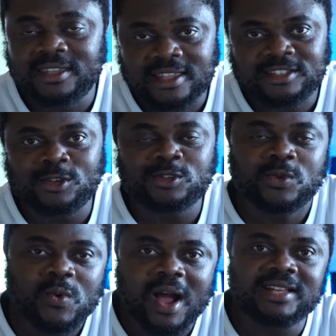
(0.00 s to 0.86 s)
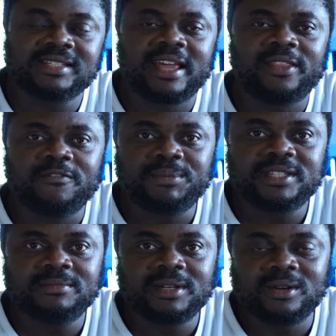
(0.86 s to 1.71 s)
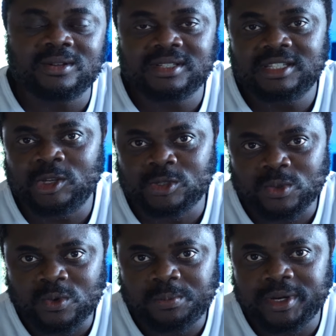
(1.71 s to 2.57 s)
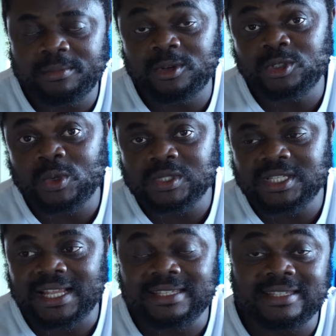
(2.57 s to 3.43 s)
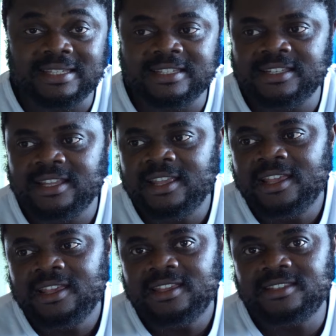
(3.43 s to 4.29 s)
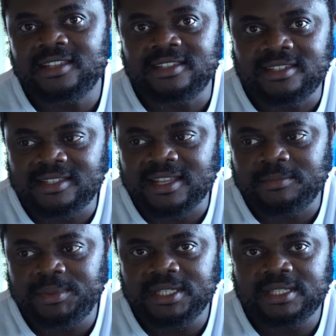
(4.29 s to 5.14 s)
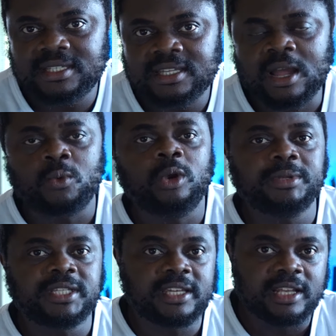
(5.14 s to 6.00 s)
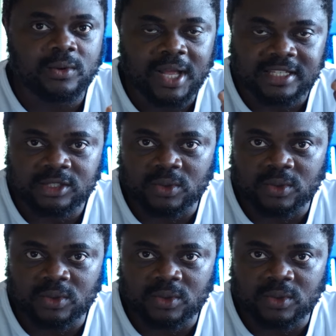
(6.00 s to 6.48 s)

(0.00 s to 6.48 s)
Yes, your school has this kind of PC because your school pretty much knows that this is a decent PC, and we're going to be taking a look at it